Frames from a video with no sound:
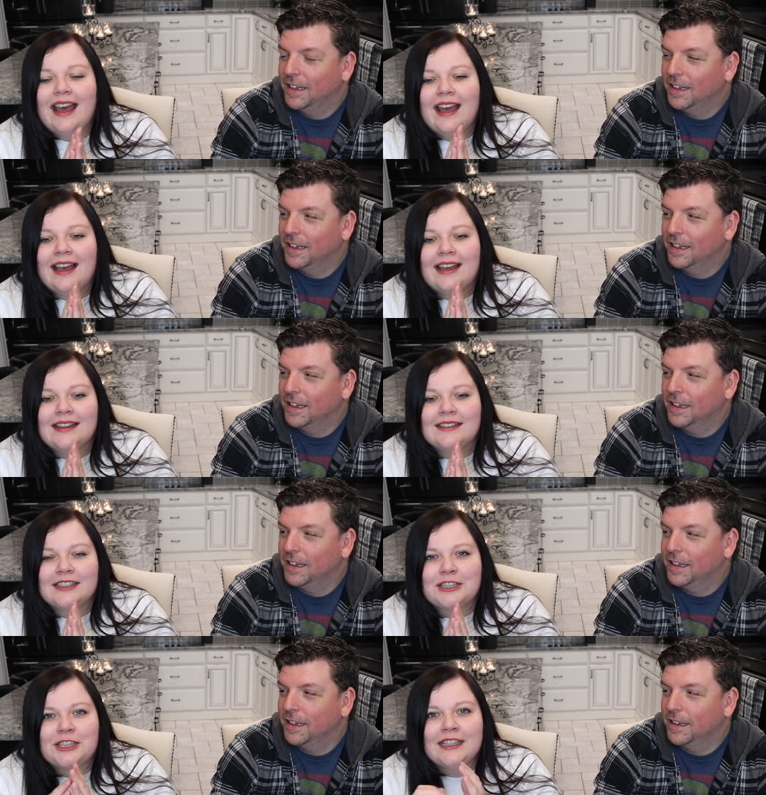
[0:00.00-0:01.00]

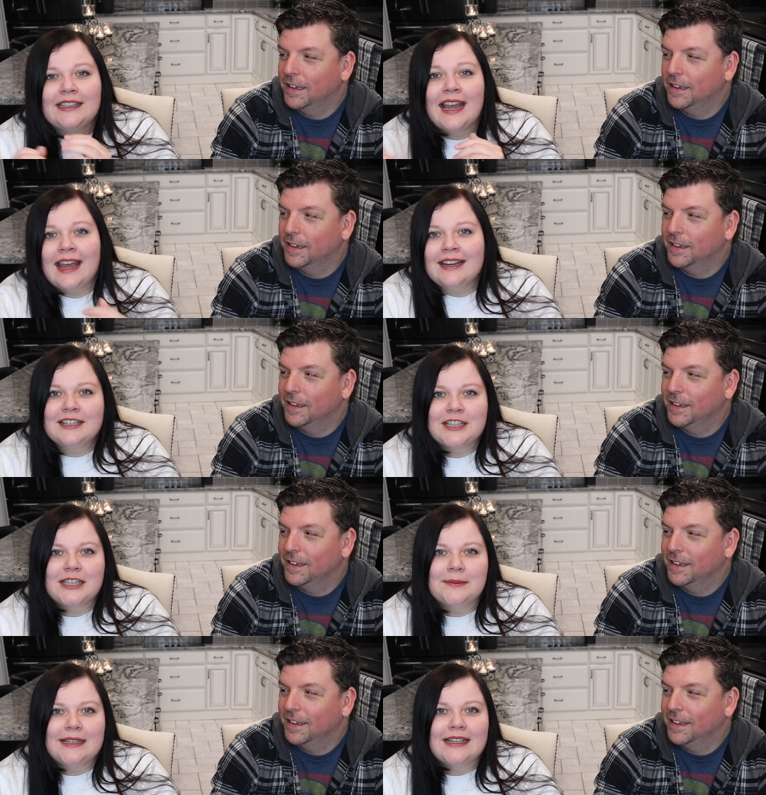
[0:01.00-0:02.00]
Speaker 1: And she handed
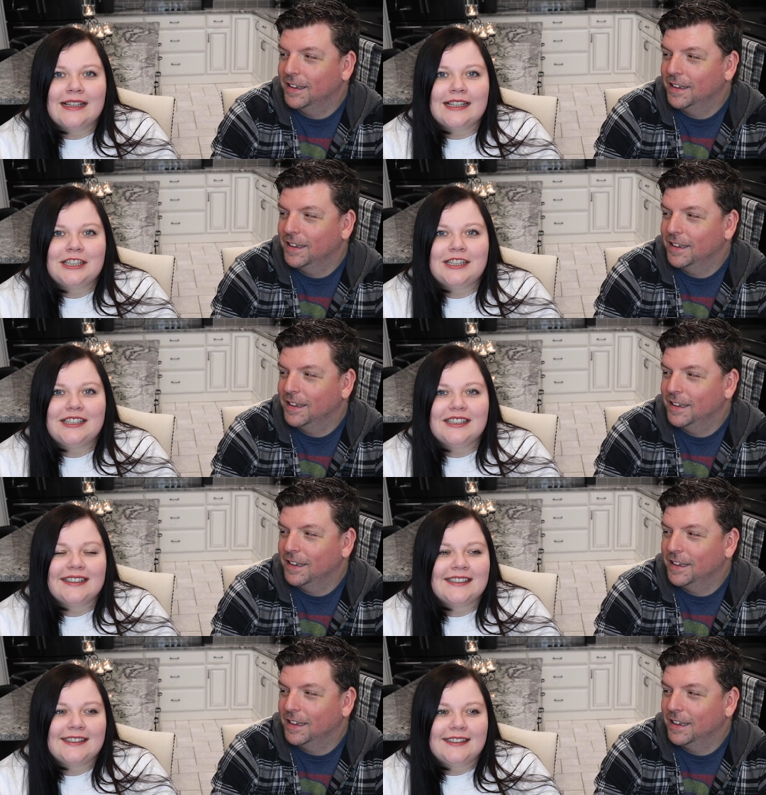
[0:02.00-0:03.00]
it to me and then she
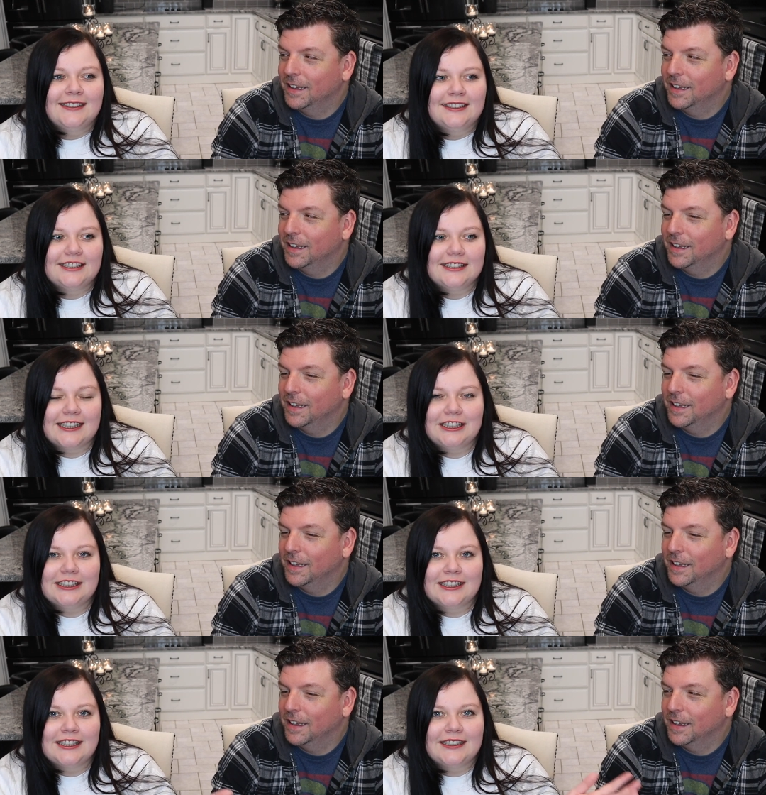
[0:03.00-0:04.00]
just she said
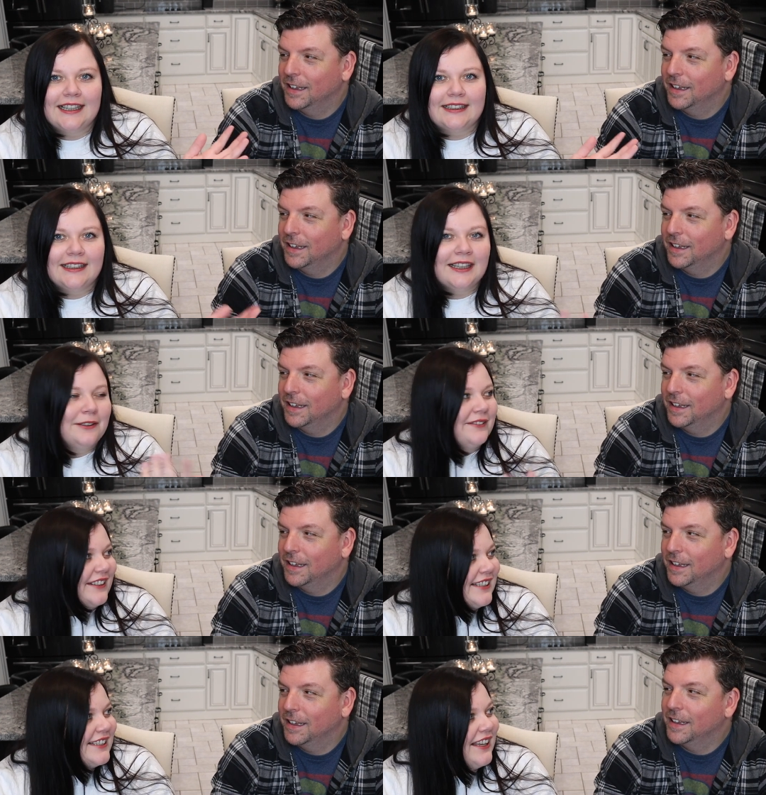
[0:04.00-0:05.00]
she's going to take the other one
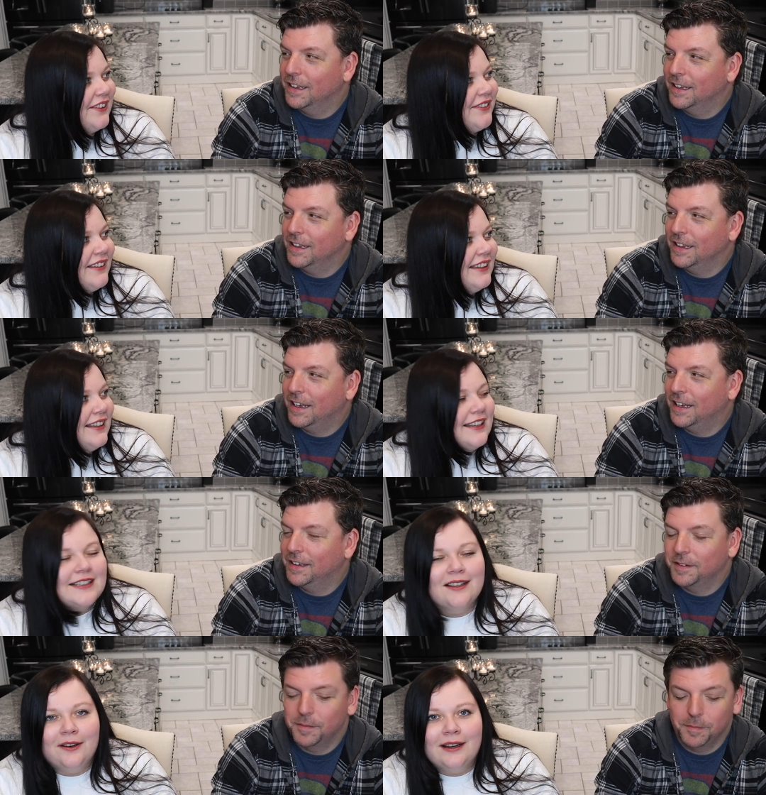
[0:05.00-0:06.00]
for herself. Yeah.
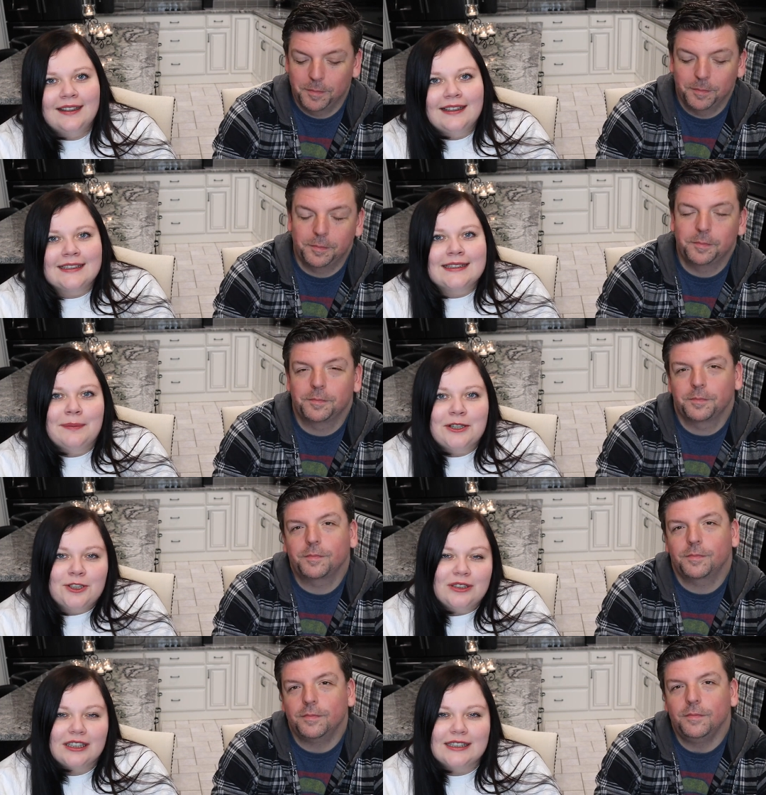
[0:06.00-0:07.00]
So I think it's
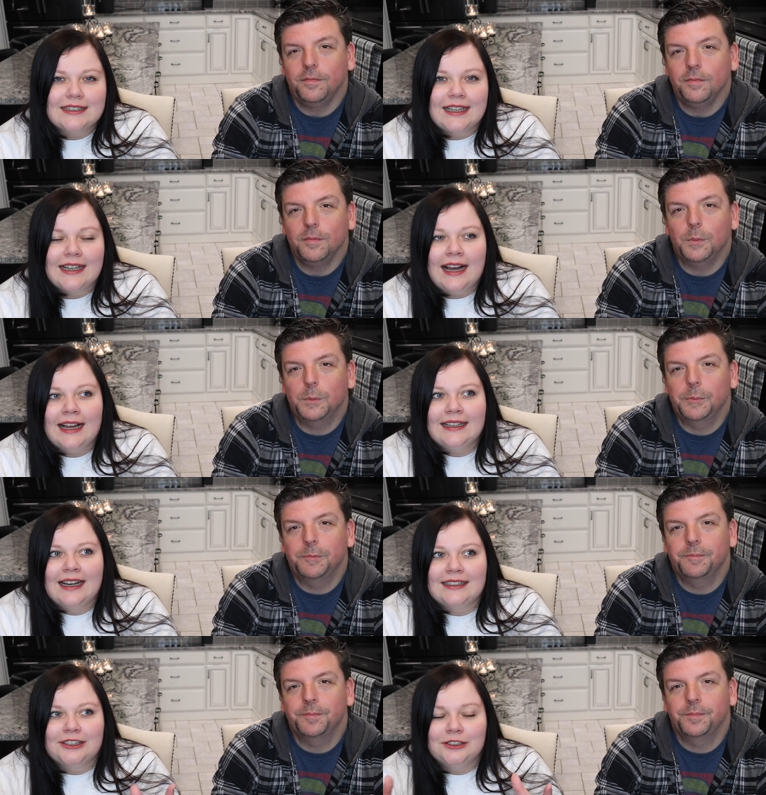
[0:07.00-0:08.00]
special because like I
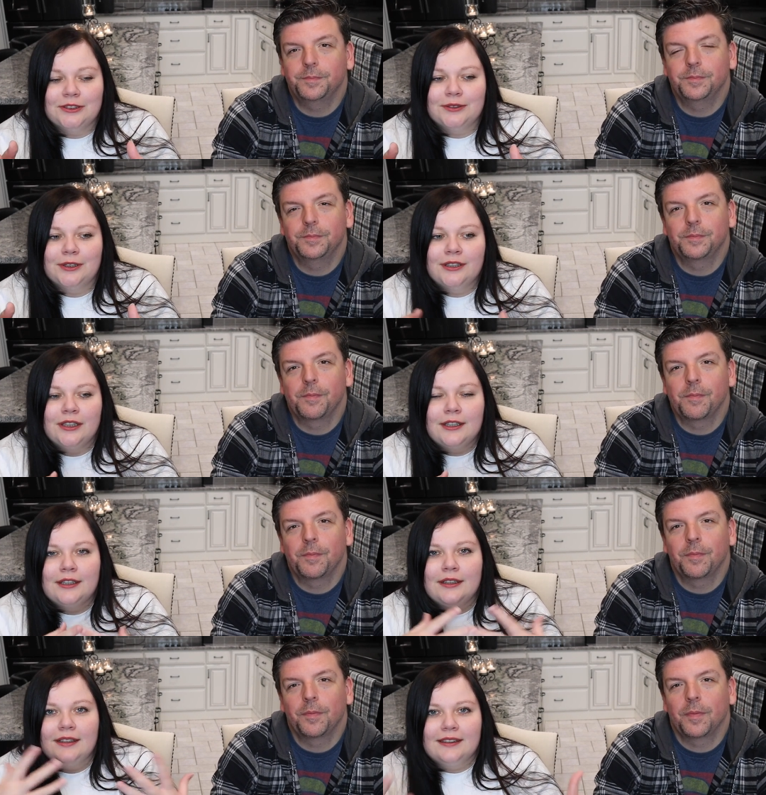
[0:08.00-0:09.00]
got to
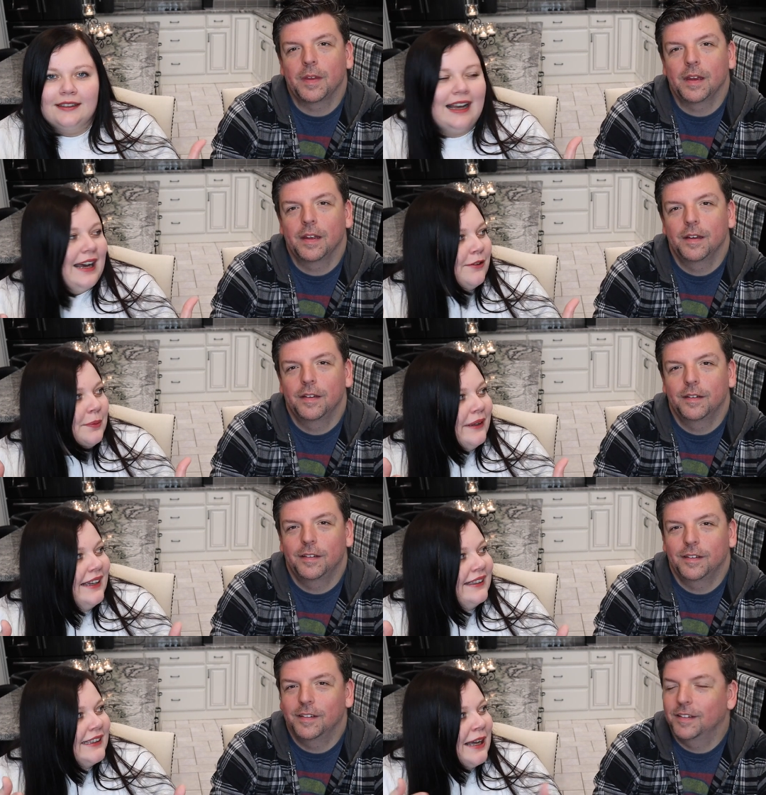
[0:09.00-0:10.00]
have a
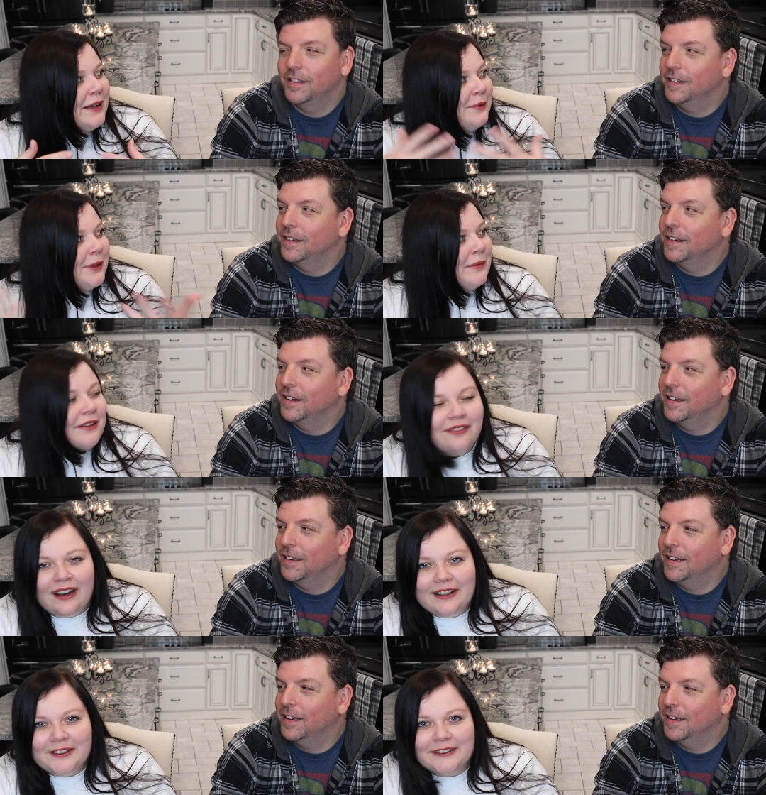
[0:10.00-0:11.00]
plant that one of my
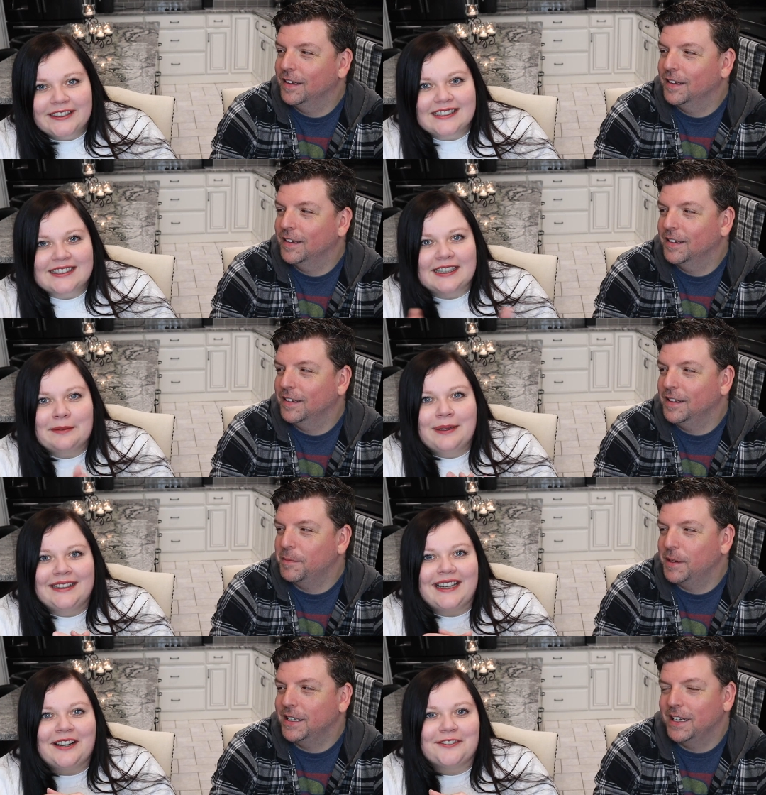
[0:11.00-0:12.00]
followers like
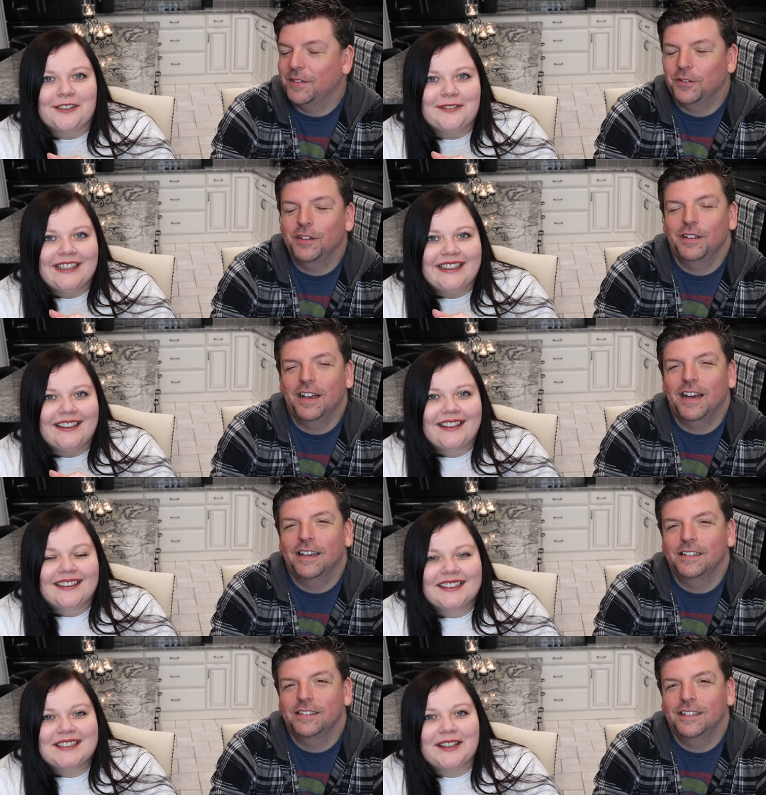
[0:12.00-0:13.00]
picked, picked out, out, for me.
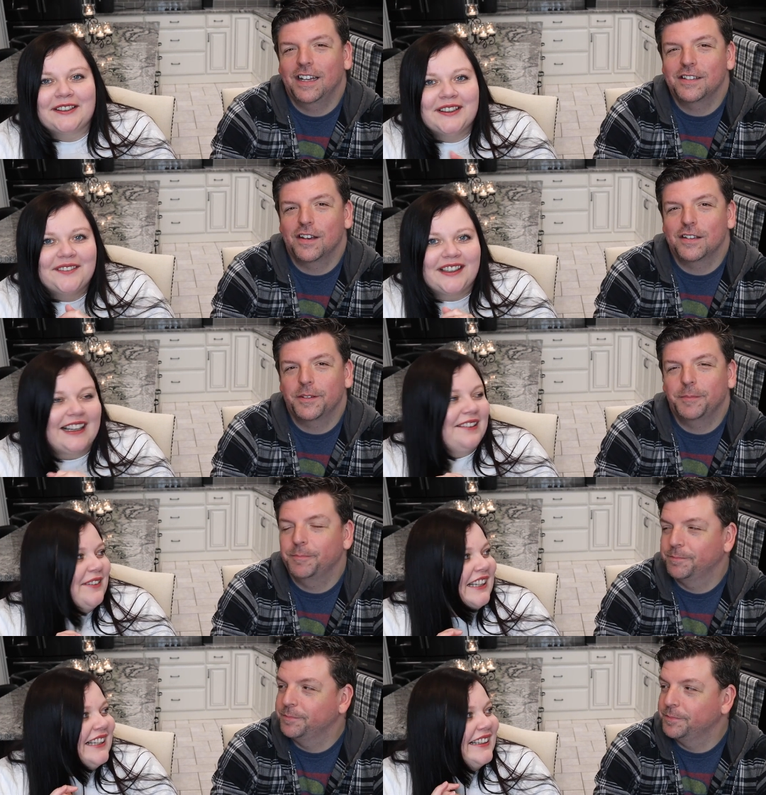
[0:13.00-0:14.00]
Yeah. So I love awesome.
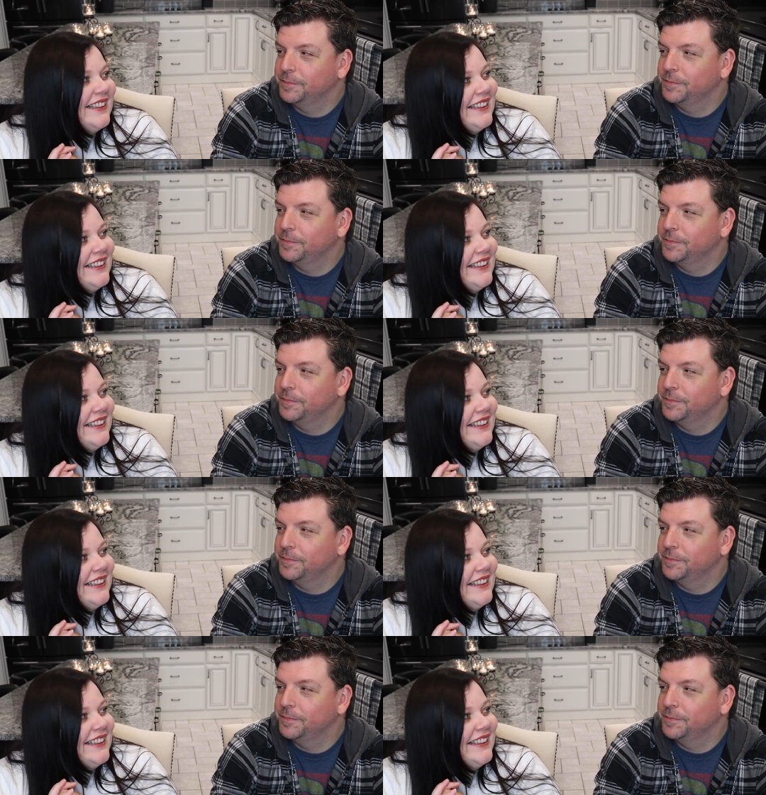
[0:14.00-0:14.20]
that plant.